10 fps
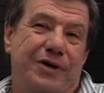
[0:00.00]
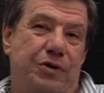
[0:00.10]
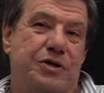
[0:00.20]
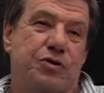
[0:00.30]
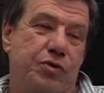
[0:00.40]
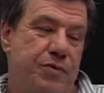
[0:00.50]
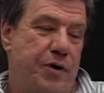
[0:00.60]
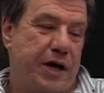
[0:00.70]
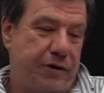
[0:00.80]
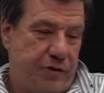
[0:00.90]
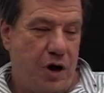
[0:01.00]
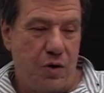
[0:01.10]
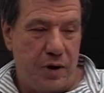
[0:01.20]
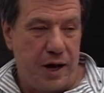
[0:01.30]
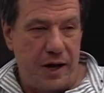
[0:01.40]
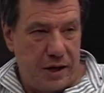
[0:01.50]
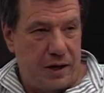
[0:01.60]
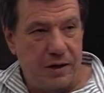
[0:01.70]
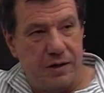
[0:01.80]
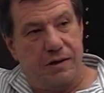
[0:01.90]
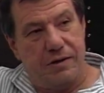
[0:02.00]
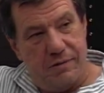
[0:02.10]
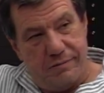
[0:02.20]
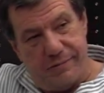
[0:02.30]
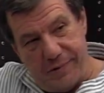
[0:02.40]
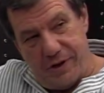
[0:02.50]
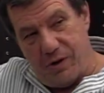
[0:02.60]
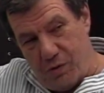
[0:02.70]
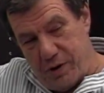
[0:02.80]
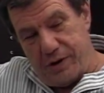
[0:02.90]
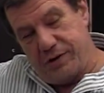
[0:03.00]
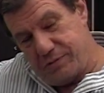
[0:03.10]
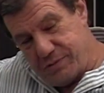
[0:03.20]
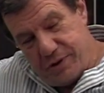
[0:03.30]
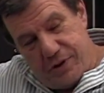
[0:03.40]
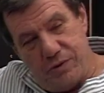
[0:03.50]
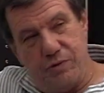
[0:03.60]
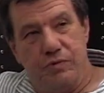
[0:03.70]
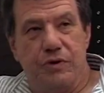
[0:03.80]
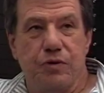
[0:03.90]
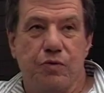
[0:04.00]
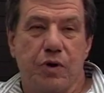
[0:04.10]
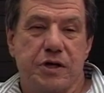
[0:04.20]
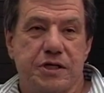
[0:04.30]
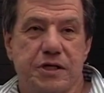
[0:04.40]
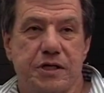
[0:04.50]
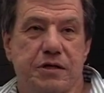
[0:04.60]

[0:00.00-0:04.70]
as a remake of Conan, where you want to see